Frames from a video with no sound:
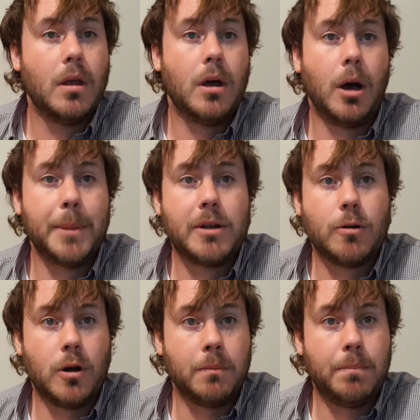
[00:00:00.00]

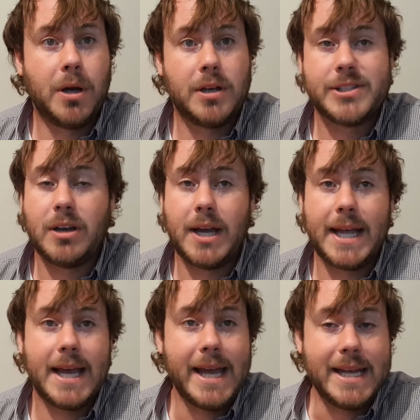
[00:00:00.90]
Omicron
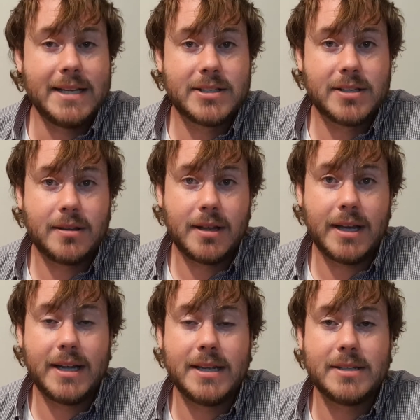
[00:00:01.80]
Persei 8,
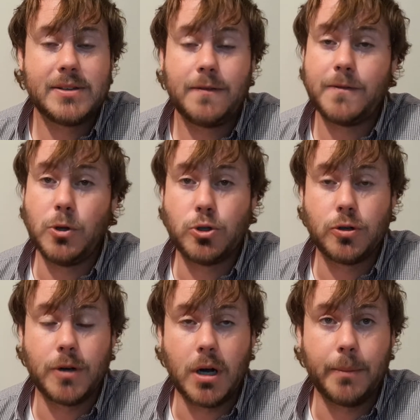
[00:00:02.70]
that is
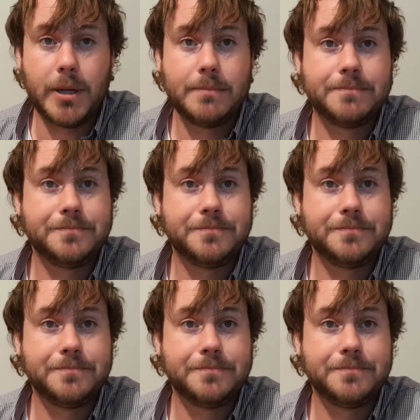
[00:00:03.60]
Futurama.